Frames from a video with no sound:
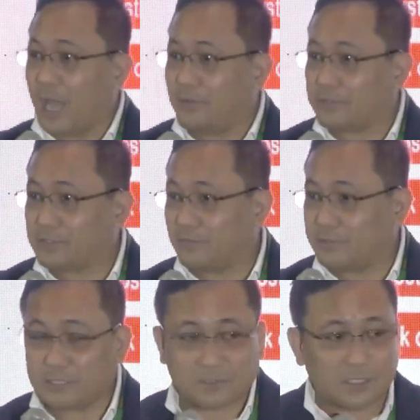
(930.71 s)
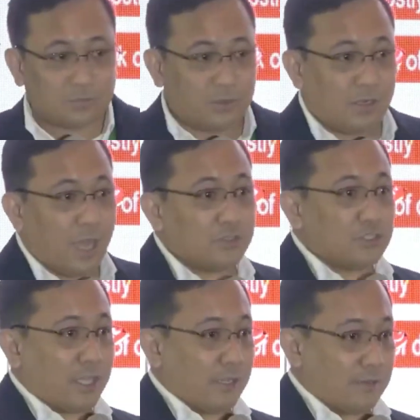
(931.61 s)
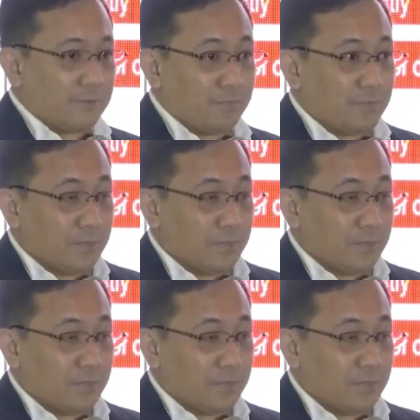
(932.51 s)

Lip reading: Cloud services that we're launching,